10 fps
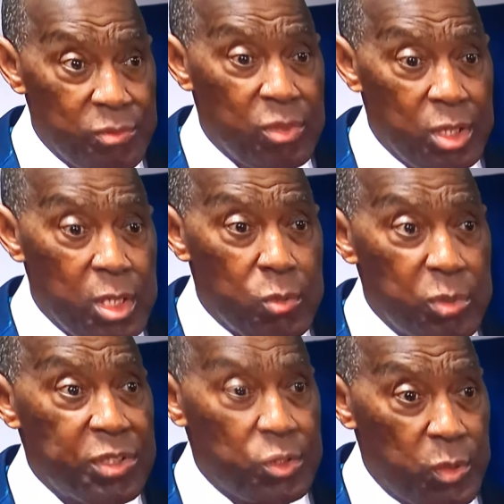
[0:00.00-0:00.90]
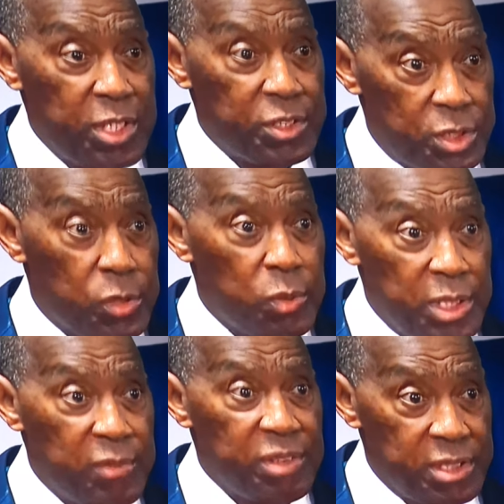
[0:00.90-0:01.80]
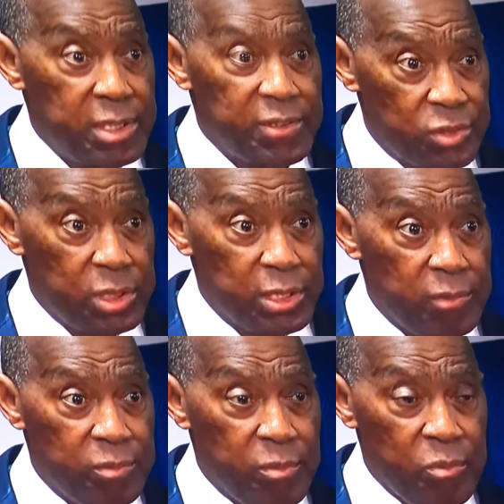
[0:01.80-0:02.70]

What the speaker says: with the greatest degree of intensity,